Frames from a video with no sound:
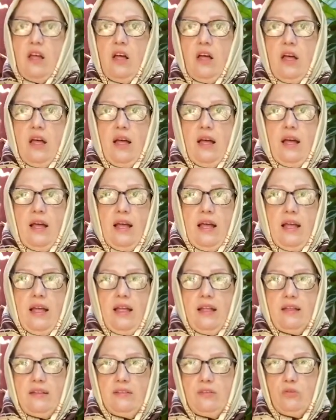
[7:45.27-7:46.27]

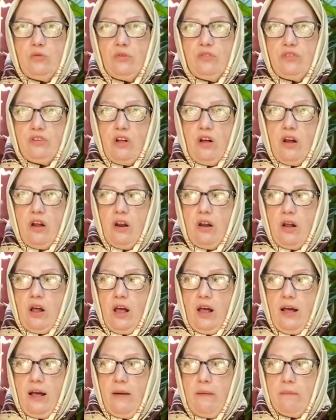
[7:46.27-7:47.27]
and those
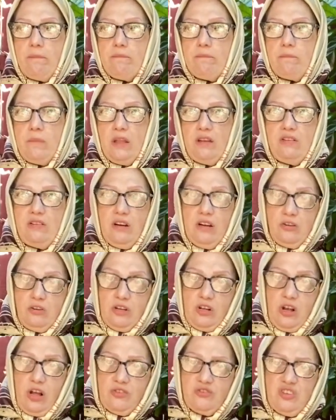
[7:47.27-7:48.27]
are basically
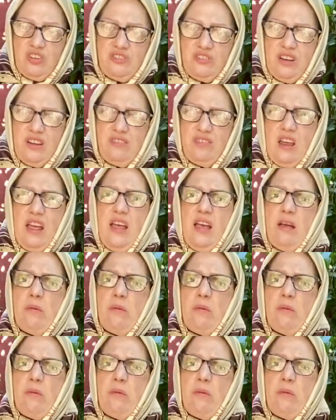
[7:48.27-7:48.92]
decongestants,